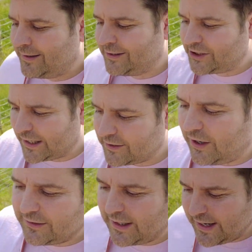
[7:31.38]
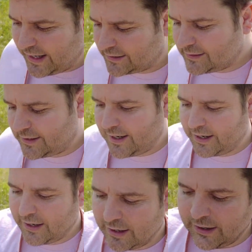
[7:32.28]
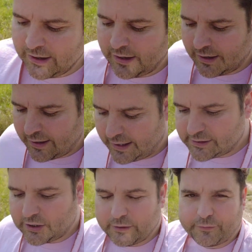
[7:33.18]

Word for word: Shakhtar Donetsk, inside